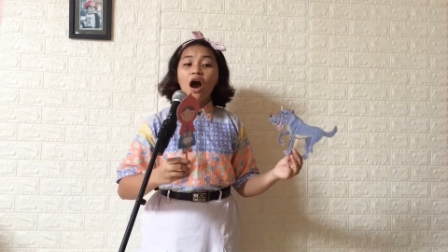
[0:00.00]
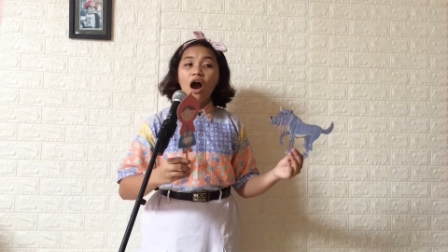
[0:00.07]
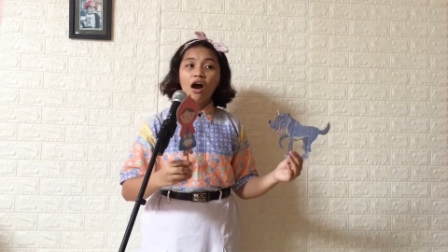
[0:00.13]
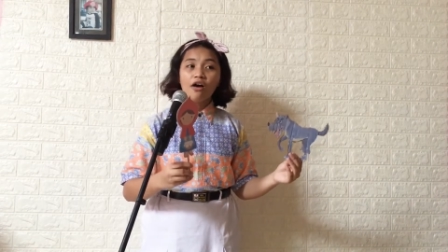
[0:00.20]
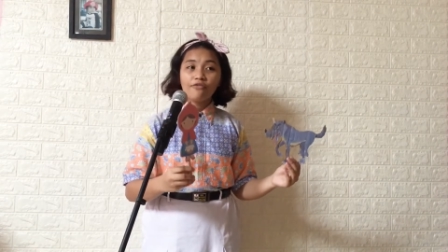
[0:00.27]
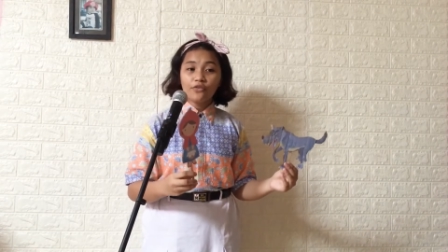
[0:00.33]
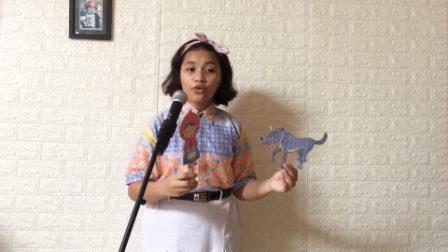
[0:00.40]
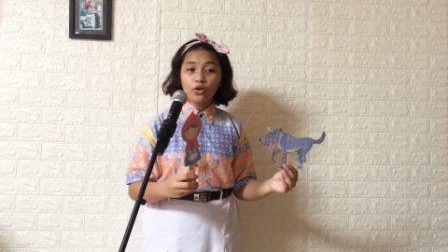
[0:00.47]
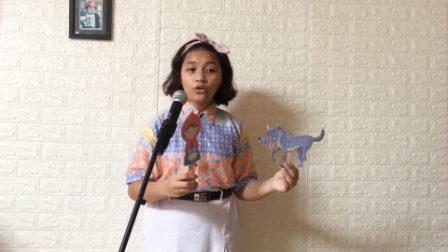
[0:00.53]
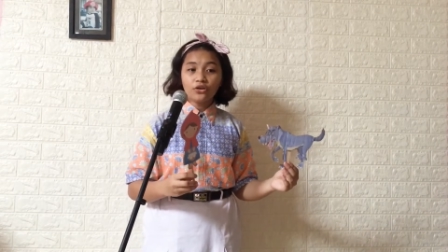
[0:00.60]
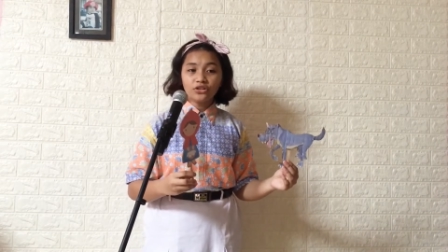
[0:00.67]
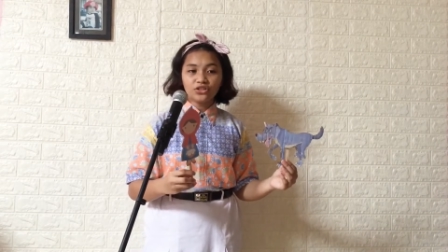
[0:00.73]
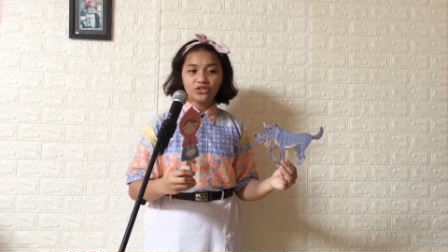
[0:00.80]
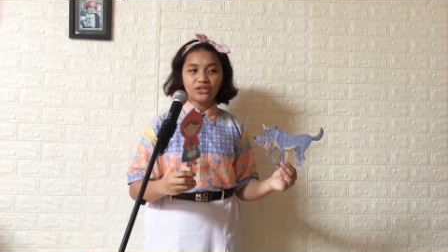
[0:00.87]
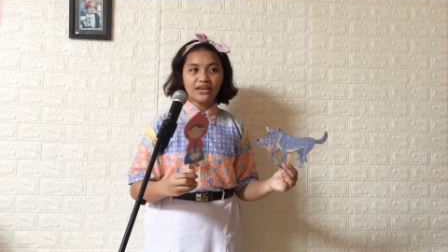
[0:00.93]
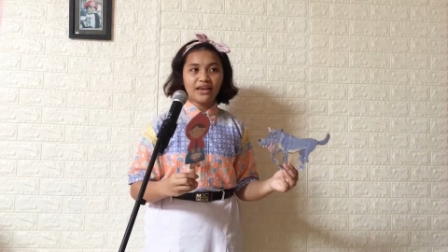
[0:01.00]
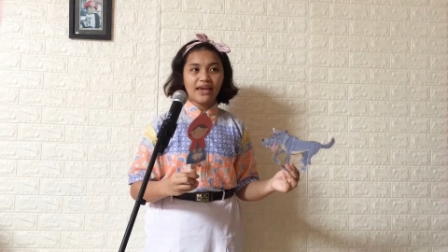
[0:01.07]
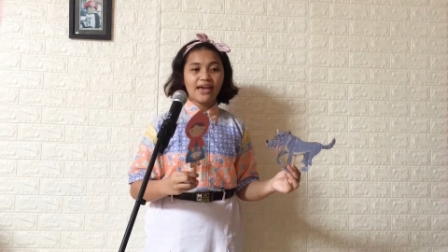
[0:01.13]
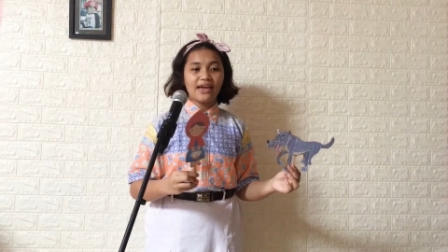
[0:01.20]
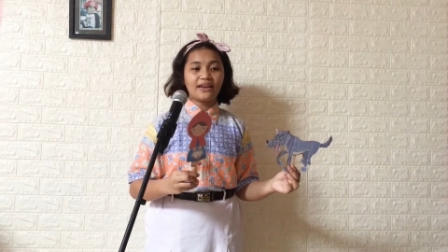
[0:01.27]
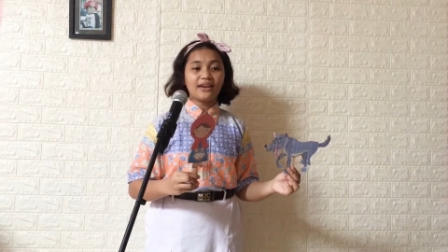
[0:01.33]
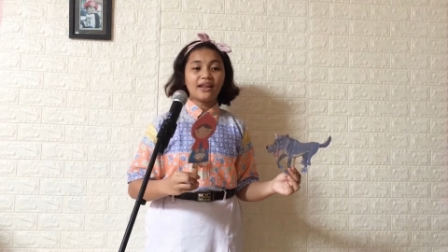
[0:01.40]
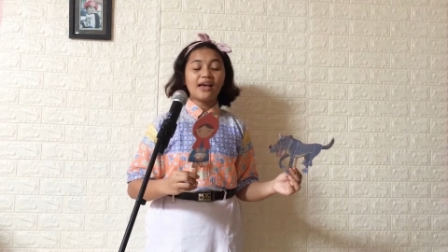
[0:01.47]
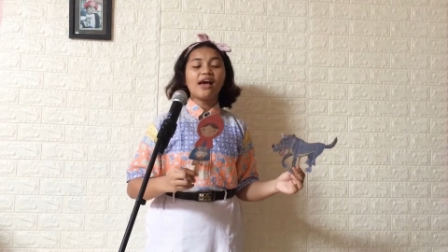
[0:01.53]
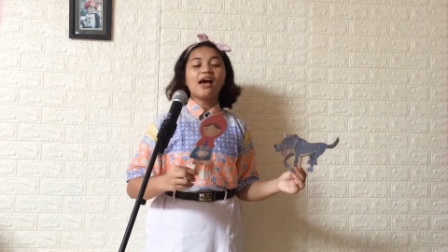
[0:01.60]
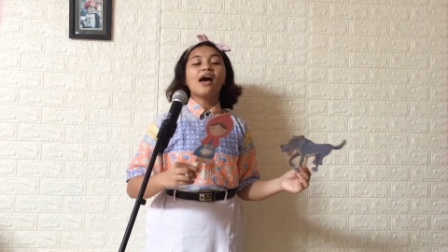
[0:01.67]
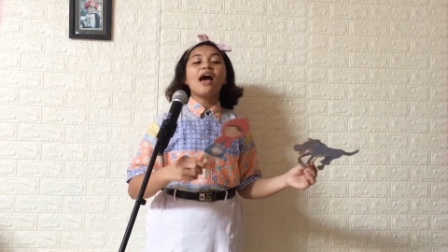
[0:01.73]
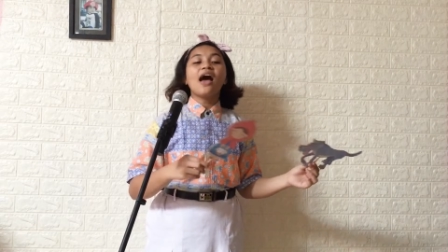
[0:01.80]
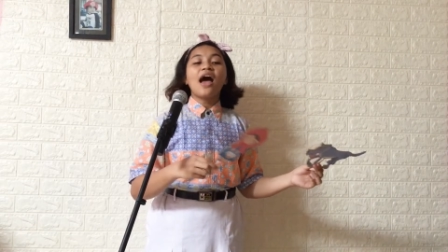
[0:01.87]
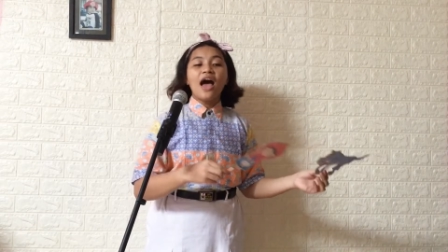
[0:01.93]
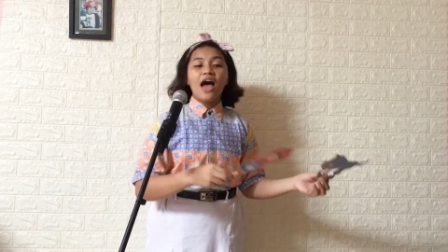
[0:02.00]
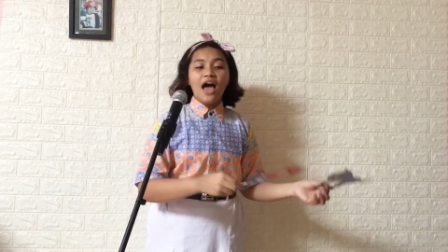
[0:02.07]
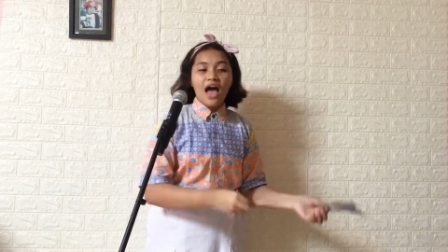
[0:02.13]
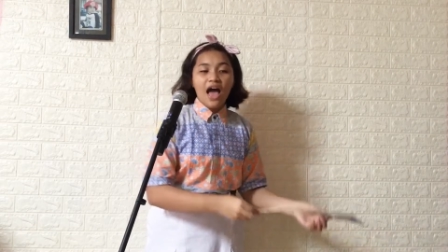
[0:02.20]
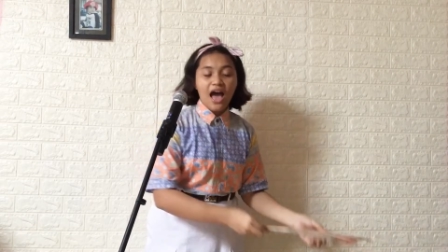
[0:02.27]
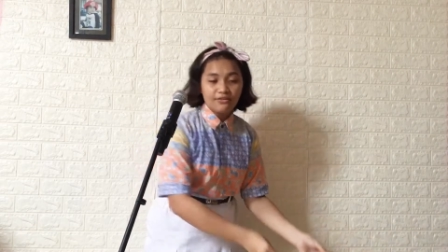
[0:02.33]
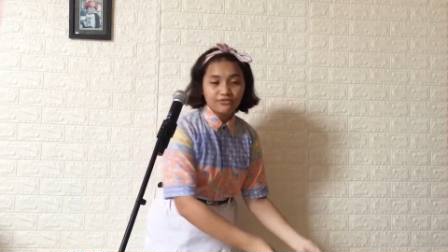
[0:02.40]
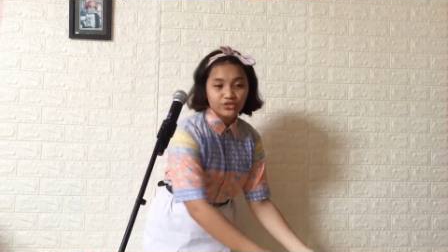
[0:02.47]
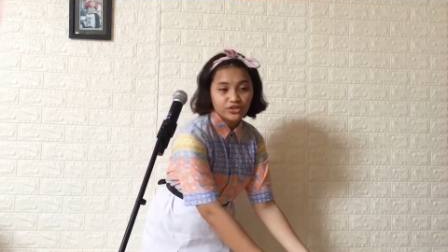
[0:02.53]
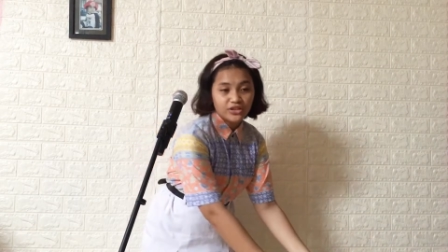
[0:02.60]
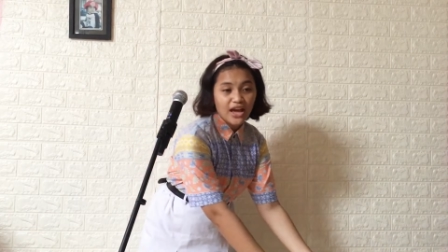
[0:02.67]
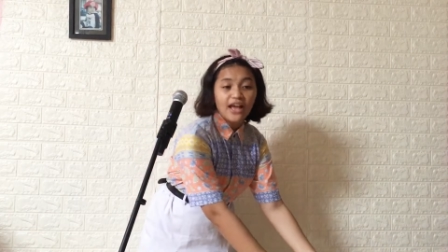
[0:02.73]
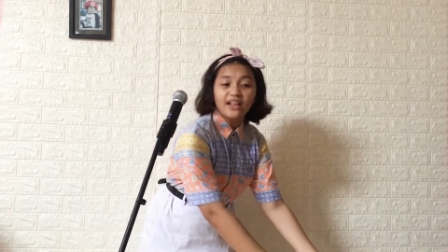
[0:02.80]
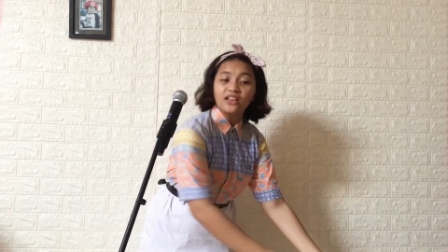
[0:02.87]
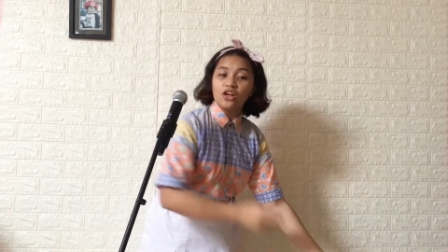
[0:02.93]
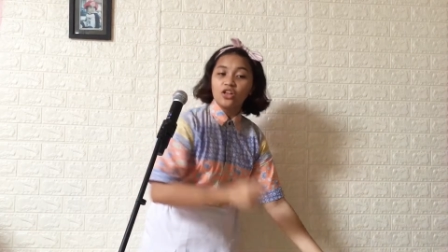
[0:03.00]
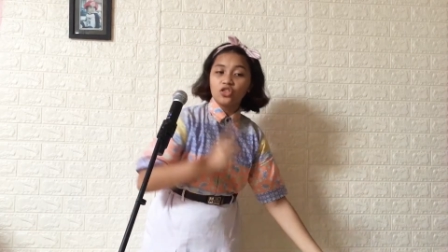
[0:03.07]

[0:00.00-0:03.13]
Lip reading: Of course you can. After that,